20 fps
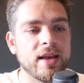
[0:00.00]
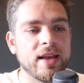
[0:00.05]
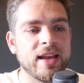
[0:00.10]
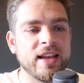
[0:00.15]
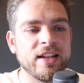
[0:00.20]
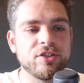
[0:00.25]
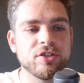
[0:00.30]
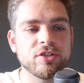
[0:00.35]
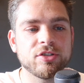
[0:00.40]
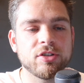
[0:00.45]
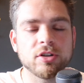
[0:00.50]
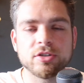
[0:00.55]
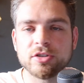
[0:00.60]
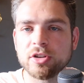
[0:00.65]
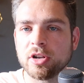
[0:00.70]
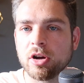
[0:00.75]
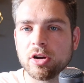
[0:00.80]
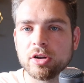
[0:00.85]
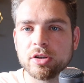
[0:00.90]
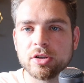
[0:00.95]
It just looks
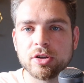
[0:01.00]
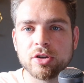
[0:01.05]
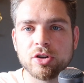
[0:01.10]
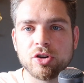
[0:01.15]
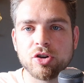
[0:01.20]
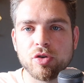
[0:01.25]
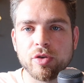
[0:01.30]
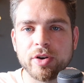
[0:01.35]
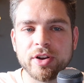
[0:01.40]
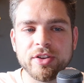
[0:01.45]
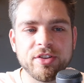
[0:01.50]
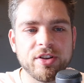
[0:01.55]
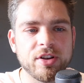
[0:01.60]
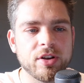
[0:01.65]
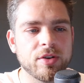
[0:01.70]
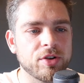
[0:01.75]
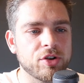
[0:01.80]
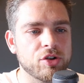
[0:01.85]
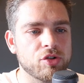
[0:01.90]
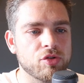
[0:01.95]
a lot
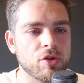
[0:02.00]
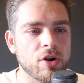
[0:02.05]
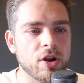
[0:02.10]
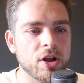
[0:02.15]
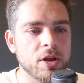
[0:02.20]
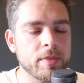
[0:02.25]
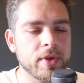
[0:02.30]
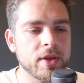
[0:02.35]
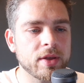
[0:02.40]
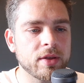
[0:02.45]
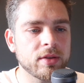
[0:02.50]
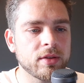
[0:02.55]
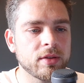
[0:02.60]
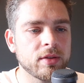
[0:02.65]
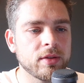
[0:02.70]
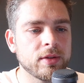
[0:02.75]
grittier and grimier.